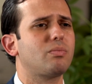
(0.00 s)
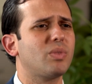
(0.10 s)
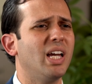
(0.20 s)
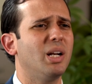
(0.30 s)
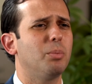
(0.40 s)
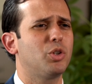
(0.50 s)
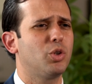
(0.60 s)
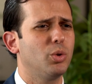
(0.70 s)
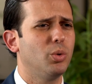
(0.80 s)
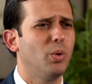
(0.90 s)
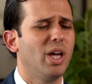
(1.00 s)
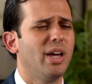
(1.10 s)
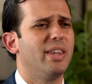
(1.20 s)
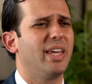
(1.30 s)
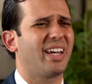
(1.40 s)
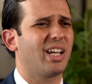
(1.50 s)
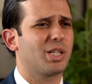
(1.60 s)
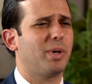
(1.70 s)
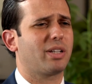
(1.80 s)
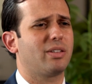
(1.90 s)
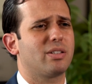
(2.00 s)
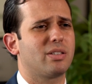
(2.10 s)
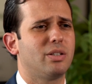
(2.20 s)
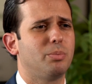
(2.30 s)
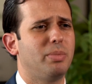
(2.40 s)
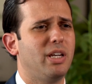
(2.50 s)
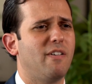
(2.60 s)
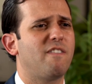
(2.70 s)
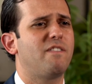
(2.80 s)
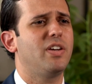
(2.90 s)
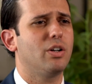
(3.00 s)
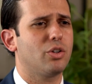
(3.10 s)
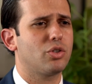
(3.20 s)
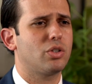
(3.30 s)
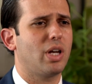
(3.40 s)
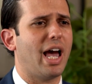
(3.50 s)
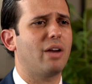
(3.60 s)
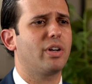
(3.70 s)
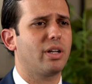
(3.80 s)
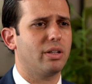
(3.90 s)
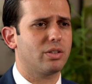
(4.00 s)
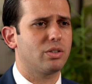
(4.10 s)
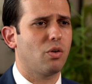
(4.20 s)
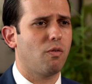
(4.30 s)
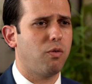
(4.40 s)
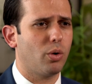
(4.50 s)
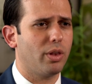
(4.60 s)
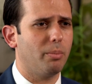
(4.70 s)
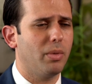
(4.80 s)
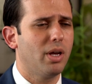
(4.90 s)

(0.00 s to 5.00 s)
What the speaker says: And number two, they can expect us to be fierce advocates for them,